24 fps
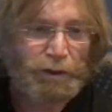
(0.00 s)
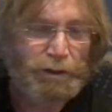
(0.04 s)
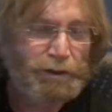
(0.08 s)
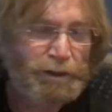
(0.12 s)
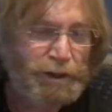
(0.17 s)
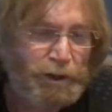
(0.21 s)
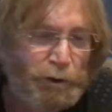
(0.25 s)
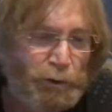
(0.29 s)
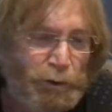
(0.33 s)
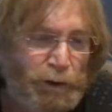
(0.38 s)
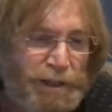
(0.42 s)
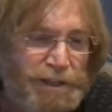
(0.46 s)

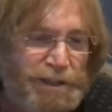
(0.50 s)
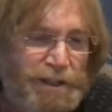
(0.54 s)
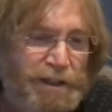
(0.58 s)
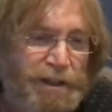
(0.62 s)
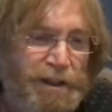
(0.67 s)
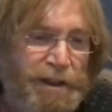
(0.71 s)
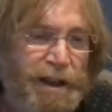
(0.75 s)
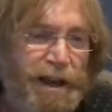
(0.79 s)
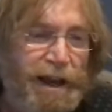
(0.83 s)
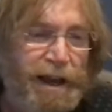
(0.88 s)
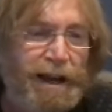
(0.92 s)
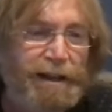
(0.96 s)
decreasing
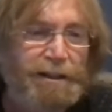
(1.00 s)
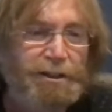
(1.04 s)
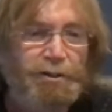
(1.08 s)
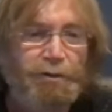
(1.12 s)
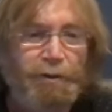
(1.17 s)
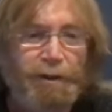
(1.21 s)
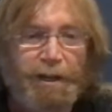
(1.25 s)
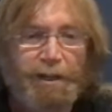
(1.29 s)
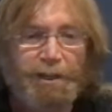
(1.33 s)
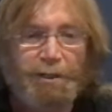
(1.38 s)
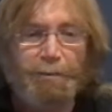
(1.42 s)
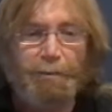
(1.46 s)
the
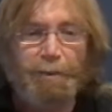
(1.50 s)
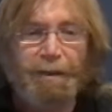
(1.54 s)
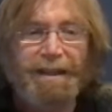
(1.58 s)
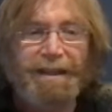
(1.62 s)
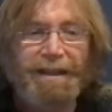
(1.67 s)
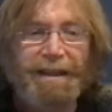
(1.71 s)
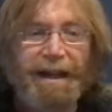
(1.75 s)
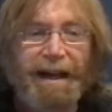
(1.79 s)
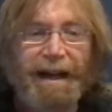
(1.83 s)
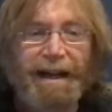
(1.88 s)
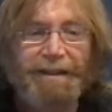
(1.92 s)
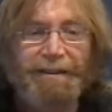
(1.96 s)
contrast, but
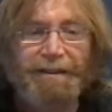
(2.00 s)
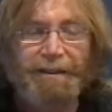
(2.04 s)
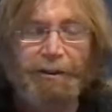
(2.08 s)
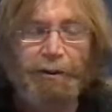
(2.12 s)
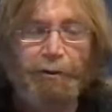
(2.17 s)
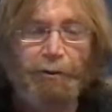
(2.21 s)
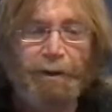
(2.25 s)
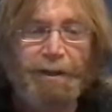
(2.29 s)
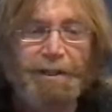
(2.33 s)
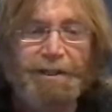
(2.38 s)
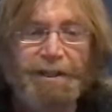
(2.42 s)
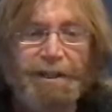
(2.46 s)
not
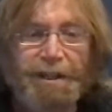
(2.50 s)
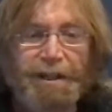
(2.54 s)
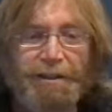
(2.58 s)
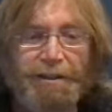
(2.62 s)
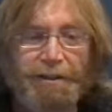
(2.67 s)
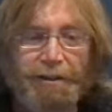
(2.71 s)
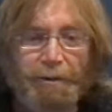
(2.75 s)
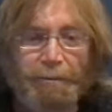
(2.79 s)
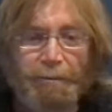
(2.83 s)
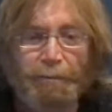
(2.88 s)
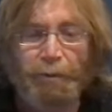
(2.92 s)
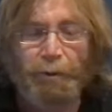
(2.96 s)
decreasing it
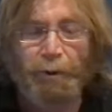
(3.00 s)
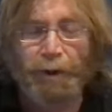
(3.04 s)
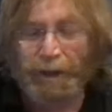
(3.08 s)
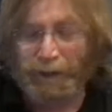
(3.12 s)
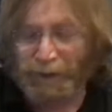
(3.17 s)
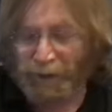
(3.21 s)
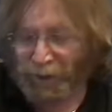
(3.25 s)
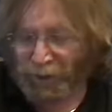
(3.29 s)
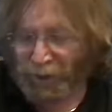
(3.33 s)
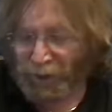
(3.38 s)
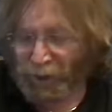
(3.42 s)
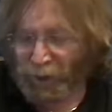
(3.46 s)
to the point